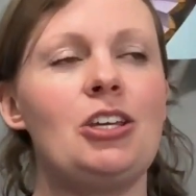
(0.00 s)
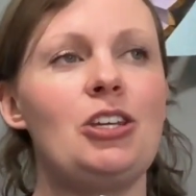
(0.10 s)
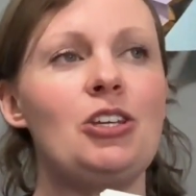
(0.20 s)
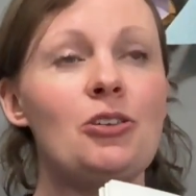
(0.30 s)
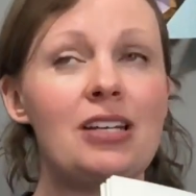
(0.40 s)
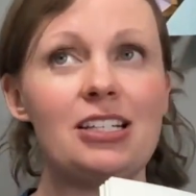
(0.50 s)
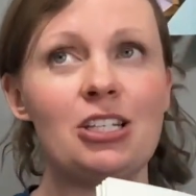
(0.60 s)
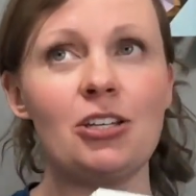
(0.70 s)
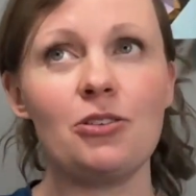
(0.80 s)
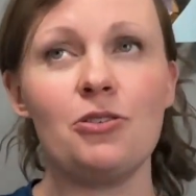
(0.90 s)
Unit
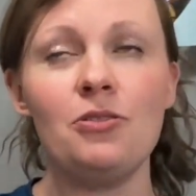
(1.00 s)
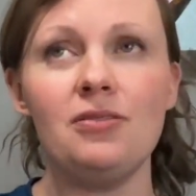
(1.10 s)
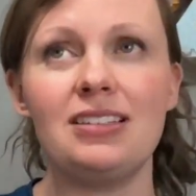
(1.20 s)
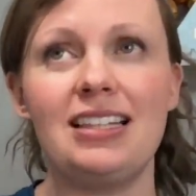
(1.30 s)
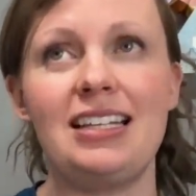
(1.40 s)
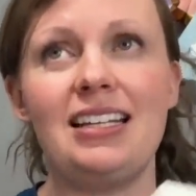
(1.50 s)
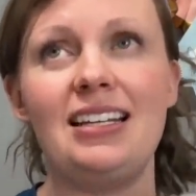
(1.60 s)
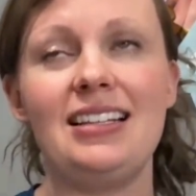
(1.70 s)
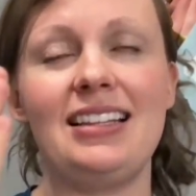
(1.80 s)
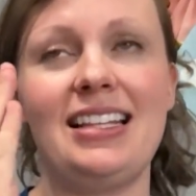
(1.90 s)
2,
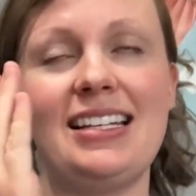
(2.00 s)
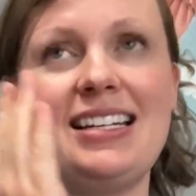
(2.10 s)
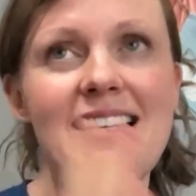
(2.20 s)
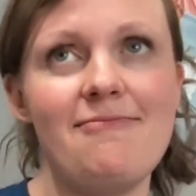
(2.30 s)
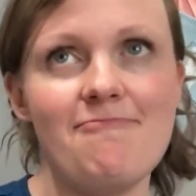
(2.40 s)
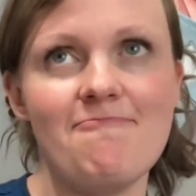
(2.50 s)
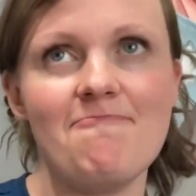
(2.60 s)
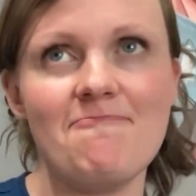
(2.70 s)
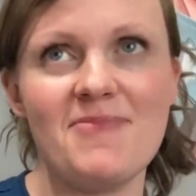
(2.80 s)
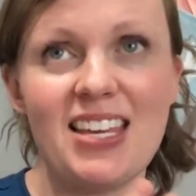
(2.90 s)
the
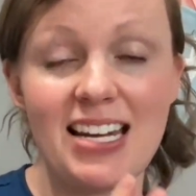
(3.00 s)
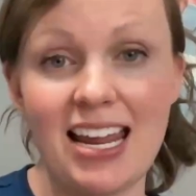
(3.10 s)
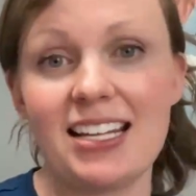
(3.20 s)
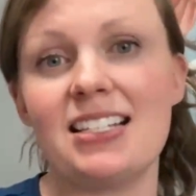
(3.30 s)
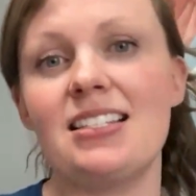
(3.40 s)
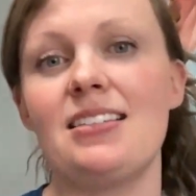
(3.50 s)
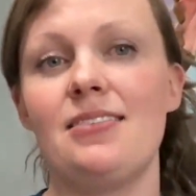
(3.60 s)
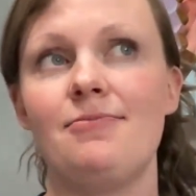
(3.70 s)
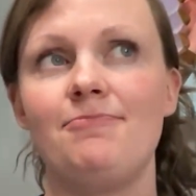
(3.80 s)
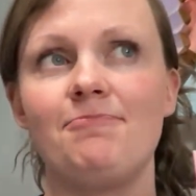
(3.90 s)
next
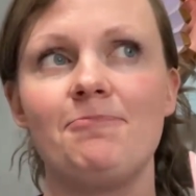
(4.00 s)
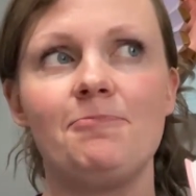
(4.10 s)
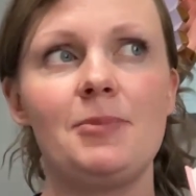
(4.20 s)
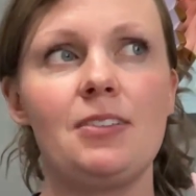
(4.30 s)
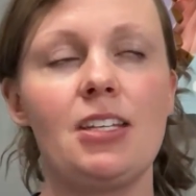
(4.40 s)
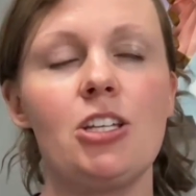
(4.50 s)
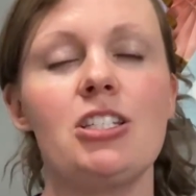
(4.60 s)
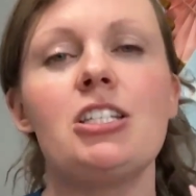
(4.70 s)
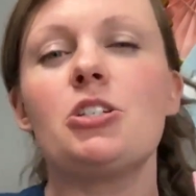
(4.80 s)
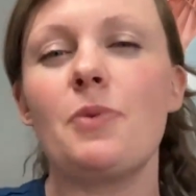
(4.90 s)

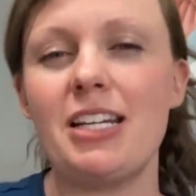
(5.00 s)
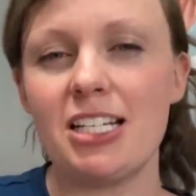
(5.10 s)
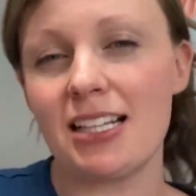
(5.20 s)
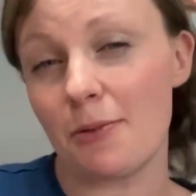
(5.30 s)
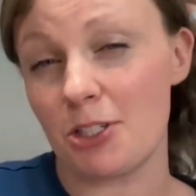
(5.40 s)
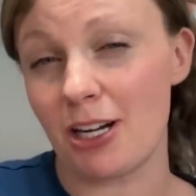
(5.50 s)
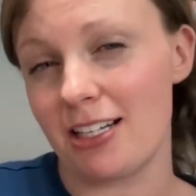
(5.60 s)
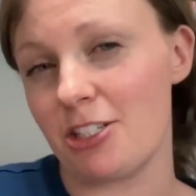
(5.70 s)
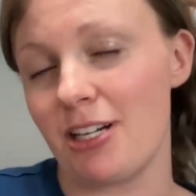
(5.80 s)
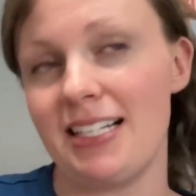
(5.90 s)
situation that we're trying to
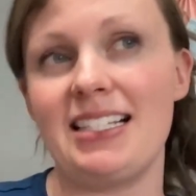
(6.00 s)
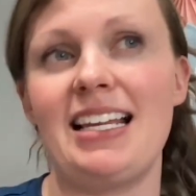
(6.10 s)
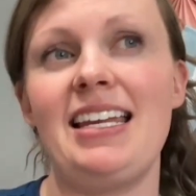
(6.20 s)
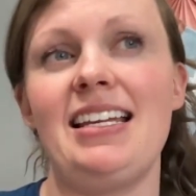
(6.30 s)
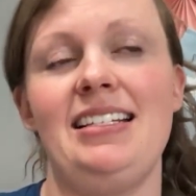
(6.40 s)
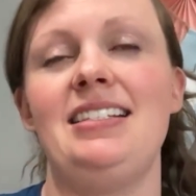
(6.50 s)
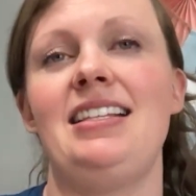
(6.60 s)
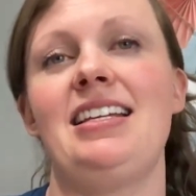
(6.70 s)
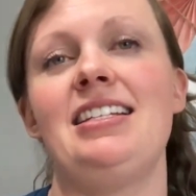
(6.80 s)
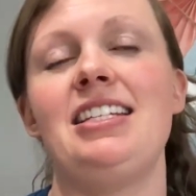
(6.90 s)
translate is the
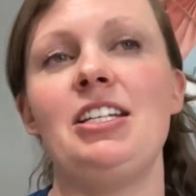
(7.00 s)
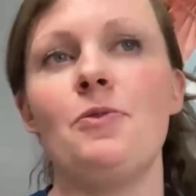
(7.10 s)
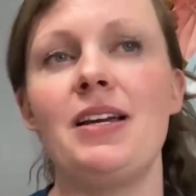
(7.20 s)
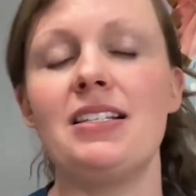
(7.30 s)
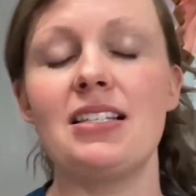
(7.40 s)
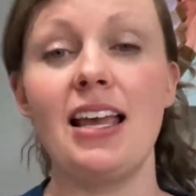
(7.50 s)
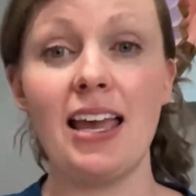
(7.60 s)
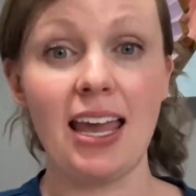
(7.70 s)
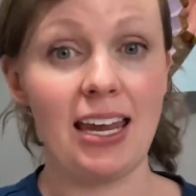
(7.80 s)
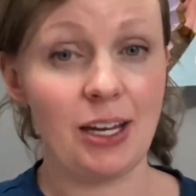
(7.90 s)
continuous,
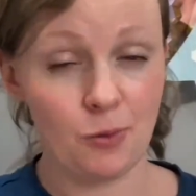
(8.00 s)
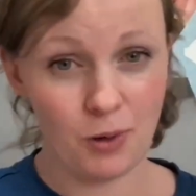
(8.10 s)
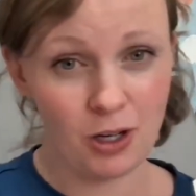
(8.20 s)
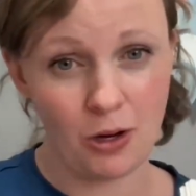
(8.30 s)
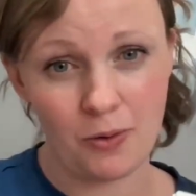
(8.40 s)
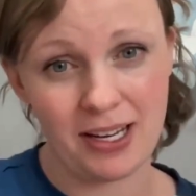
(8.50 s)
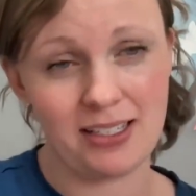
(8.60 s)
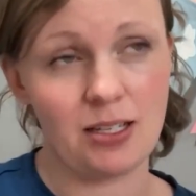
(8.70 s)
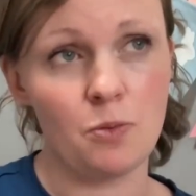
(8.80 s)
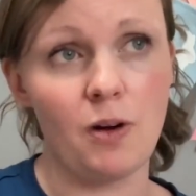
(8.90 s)
hey, we're going
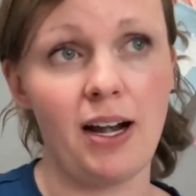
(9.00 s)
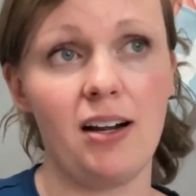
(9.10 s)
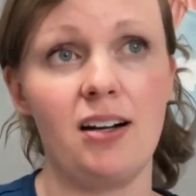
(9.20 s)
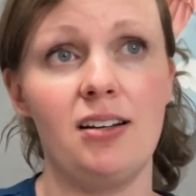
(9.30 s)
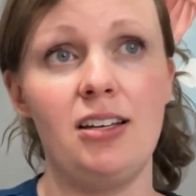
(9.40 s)
somewhere.